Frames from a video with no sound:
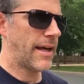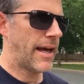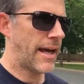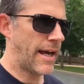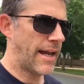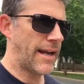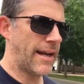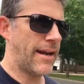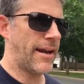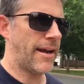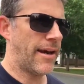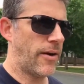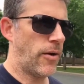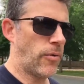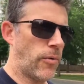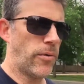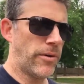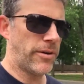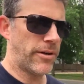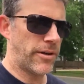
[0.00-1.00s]
and
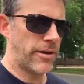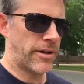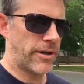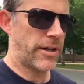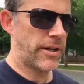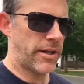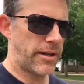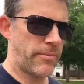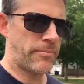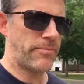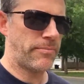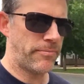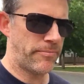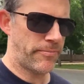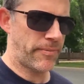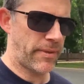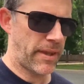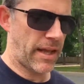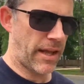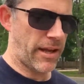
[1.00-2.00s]
ordered
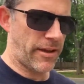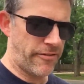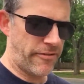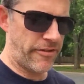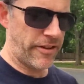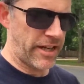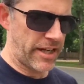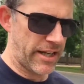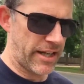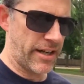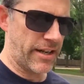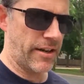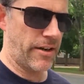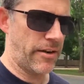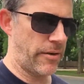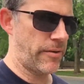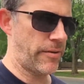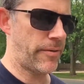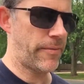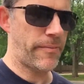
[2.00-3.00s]
a
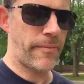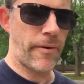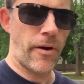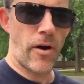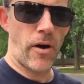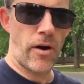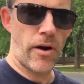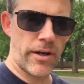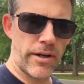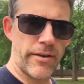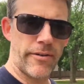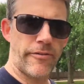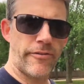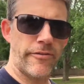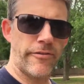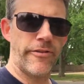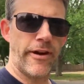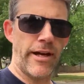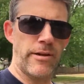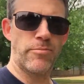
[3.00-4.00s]
video on
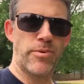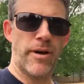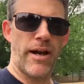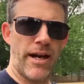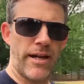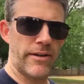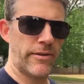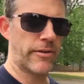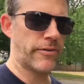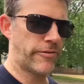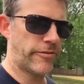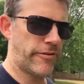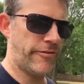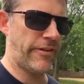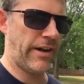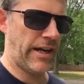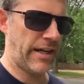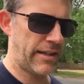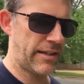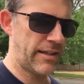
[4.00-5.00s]
vibrato for
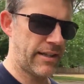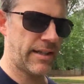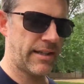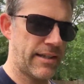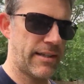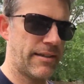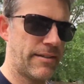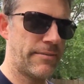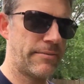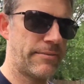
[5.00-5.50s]
violin.